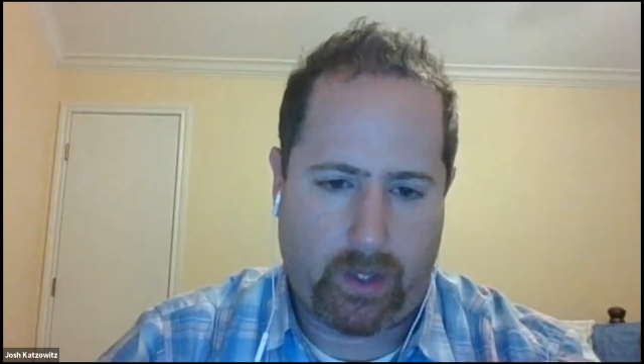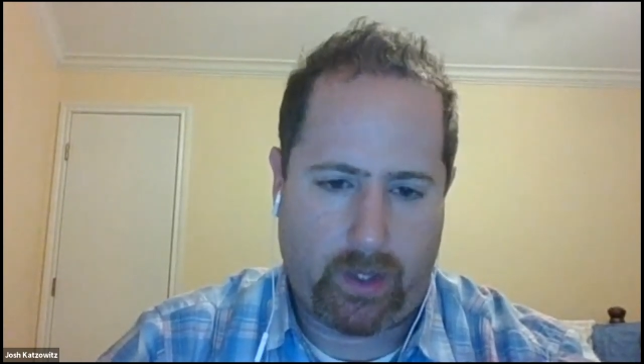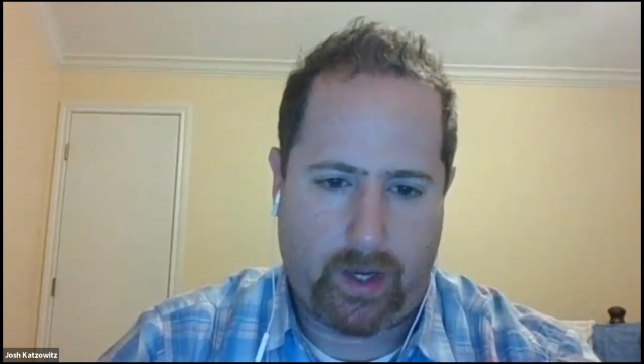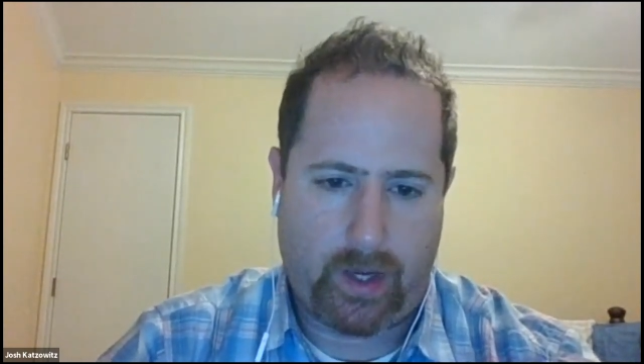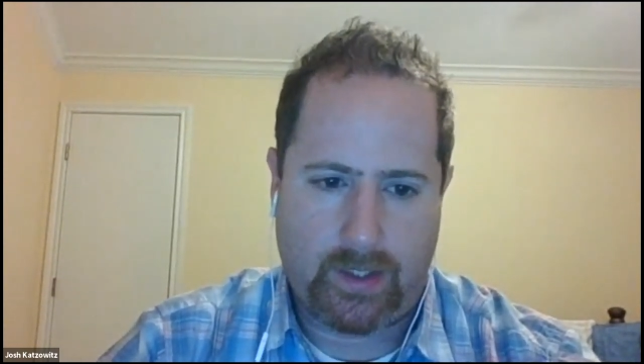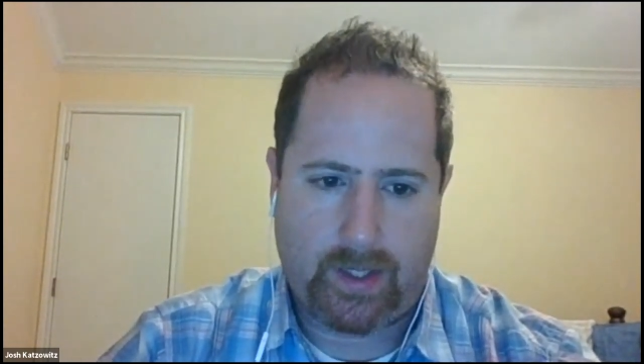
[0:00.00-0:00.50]
He's
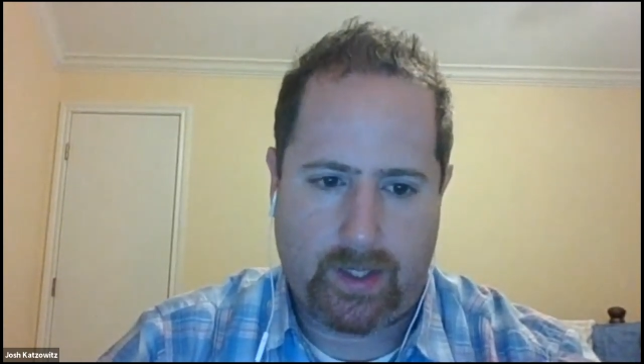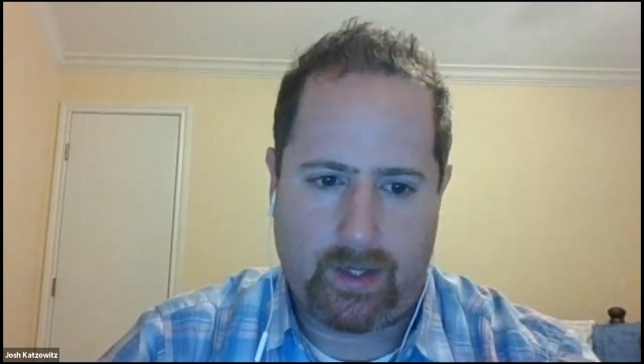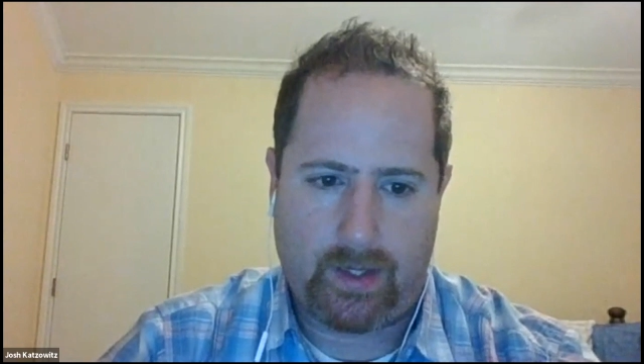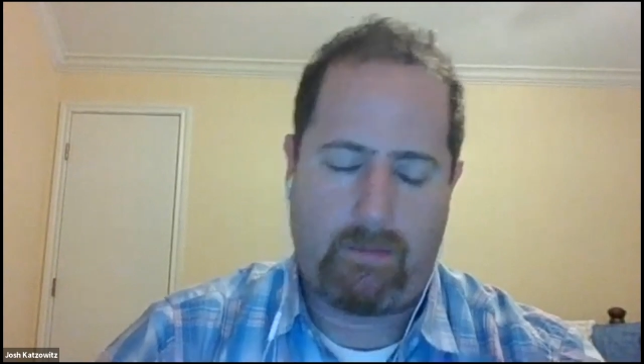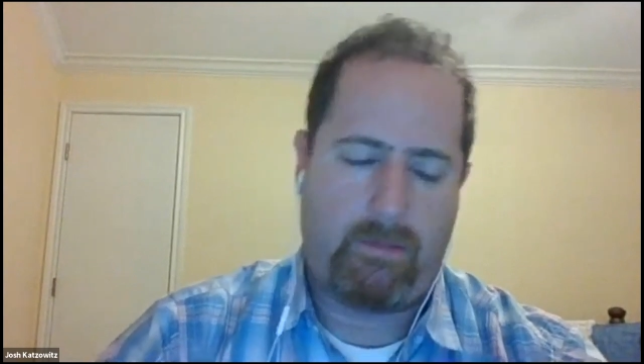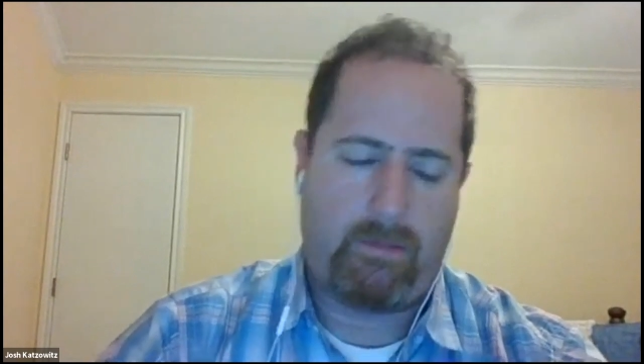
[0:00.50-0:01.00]

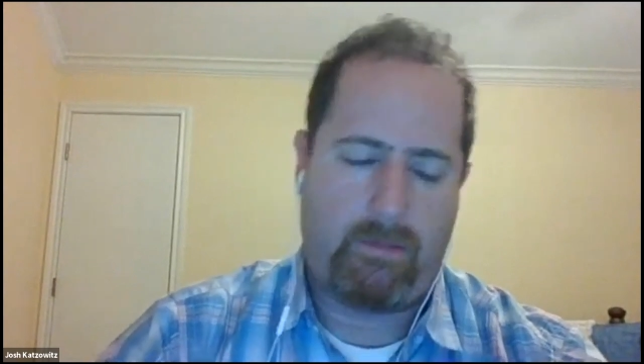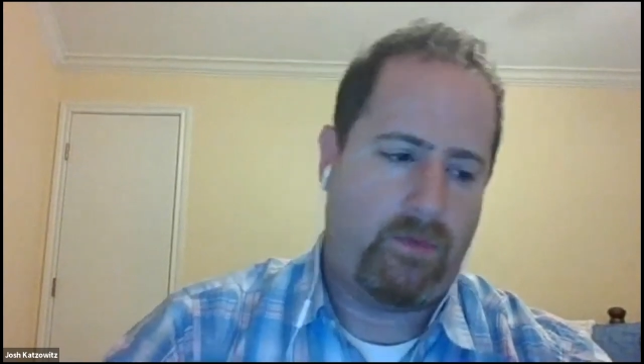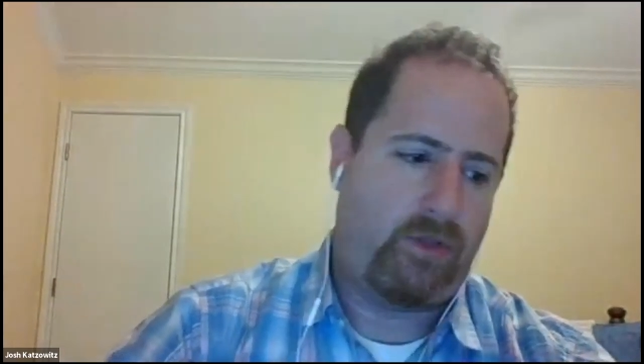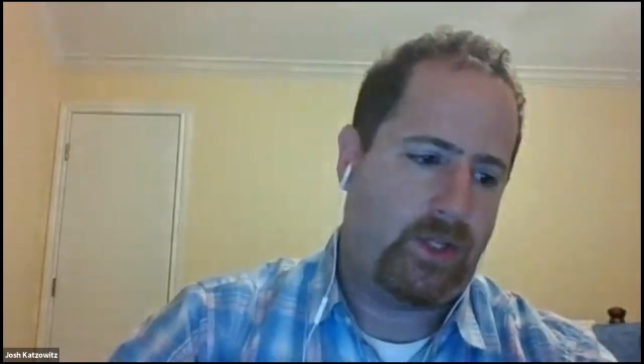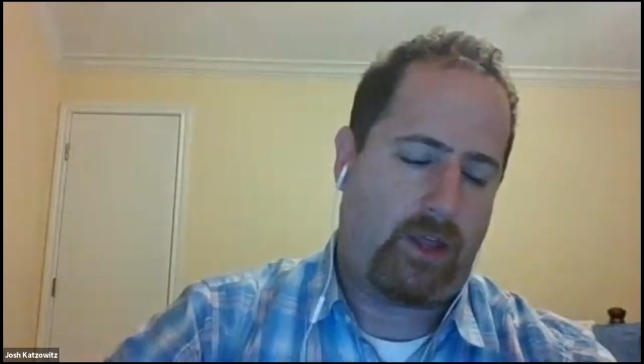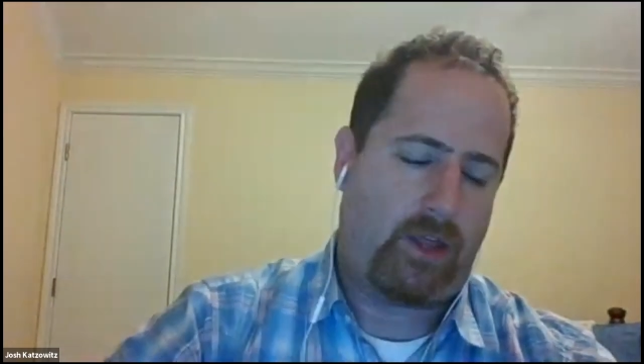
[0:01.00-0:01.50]

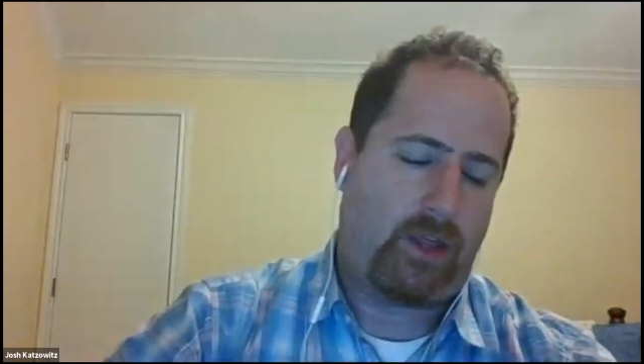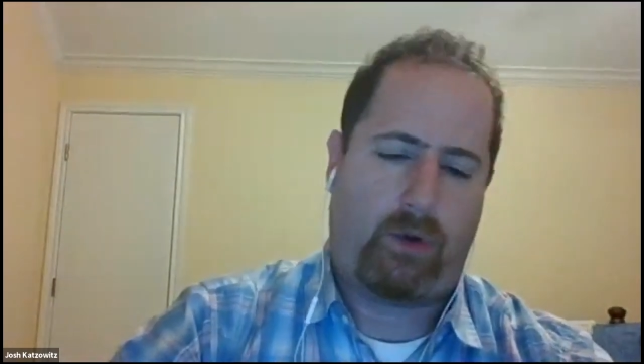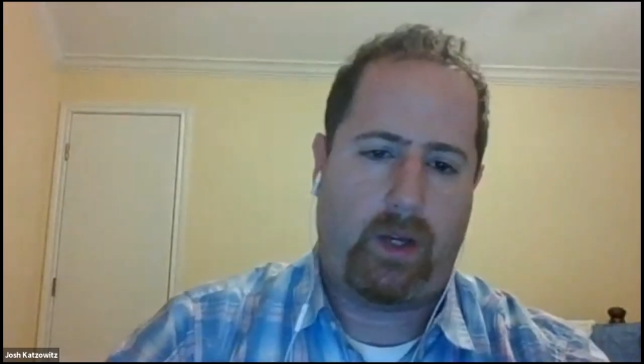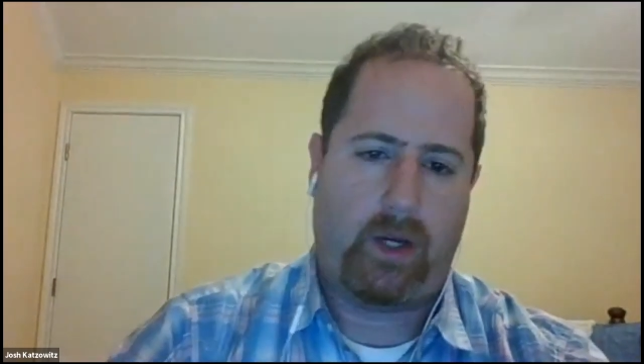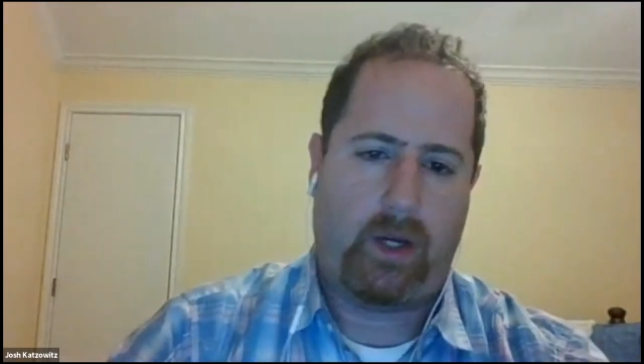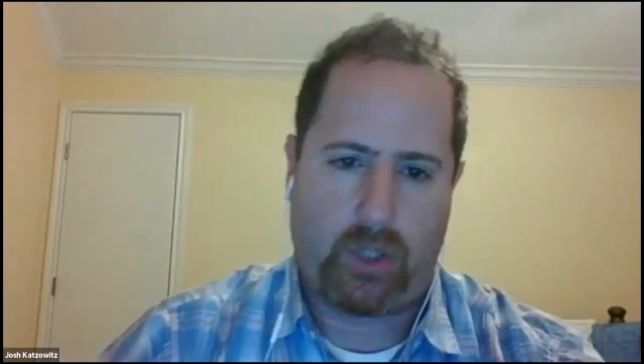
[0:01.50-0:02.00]
got 3
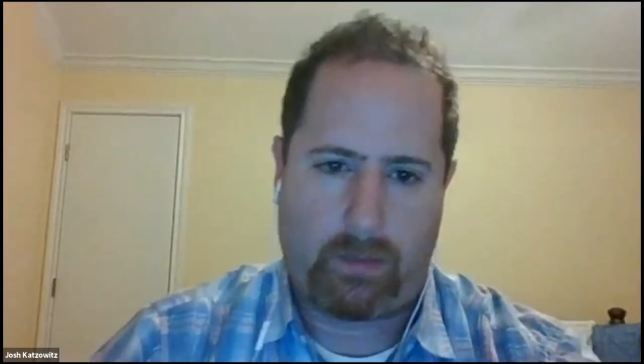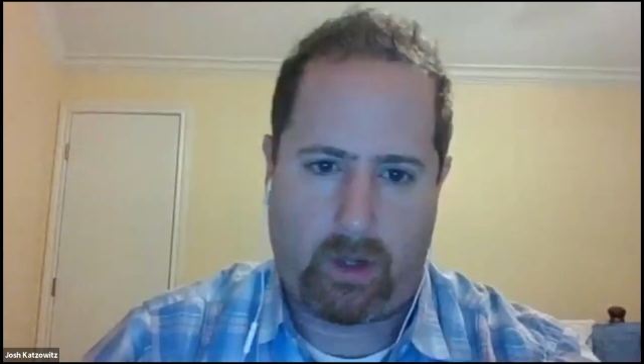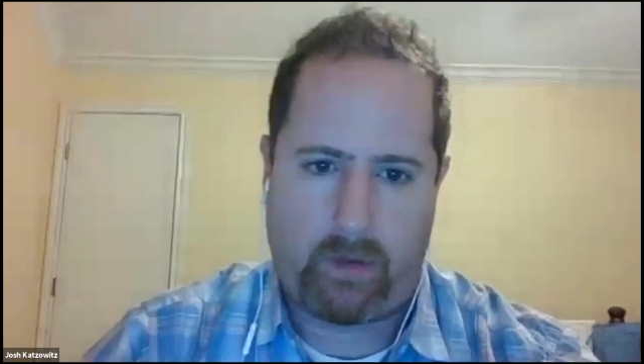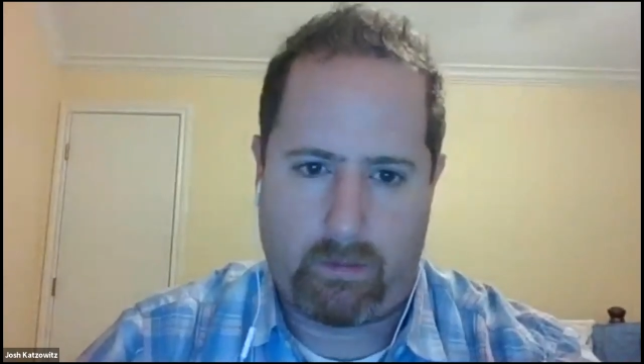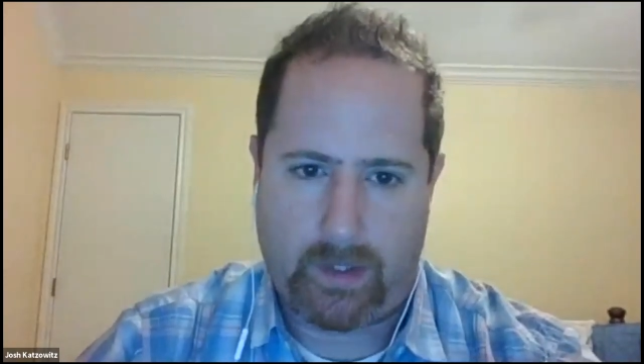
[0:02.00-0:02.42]
players draped all over him.